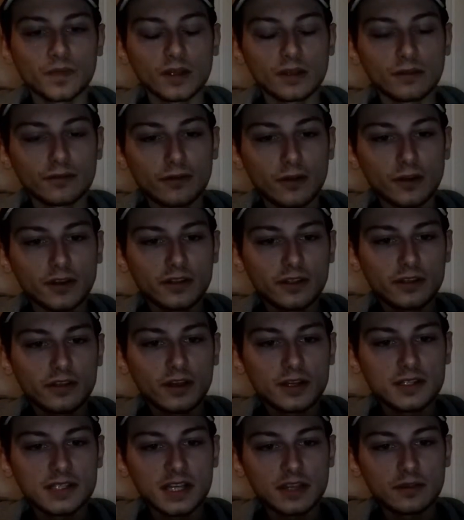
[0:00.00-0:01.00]
Friday the
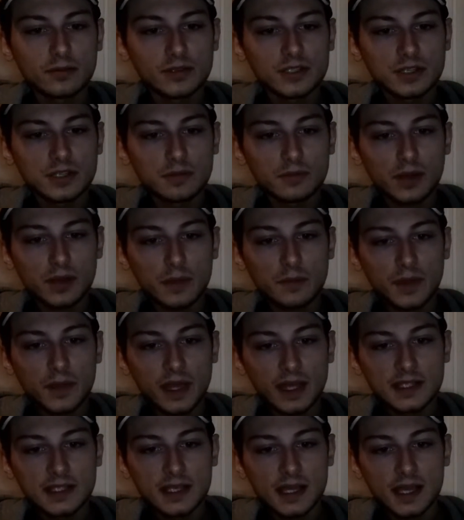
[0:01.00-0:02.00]
13th was done by
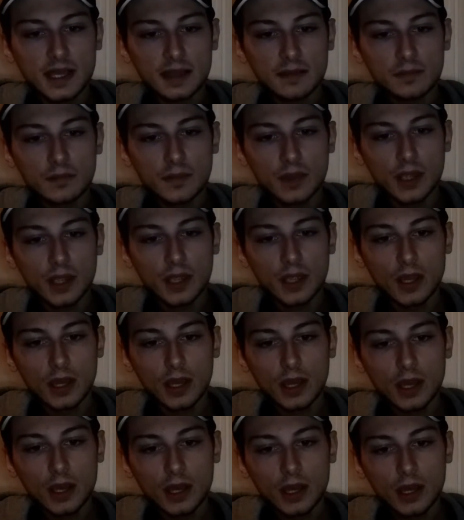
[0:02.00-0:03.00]
Peter M.
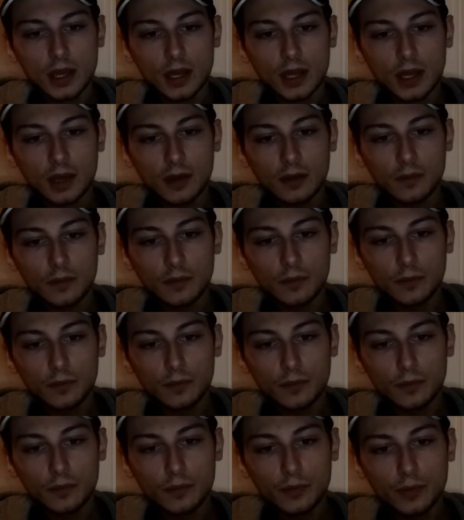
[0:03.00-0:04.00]

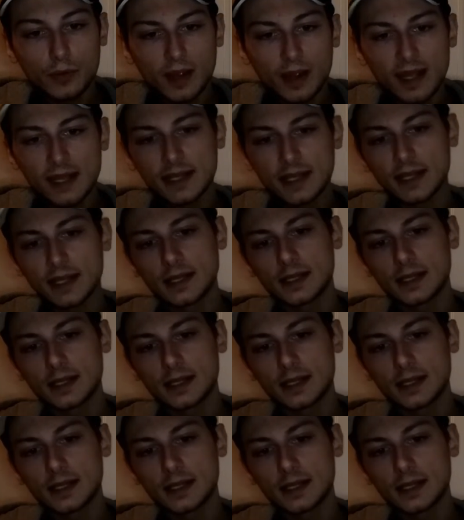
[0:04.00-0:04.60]
Brecky.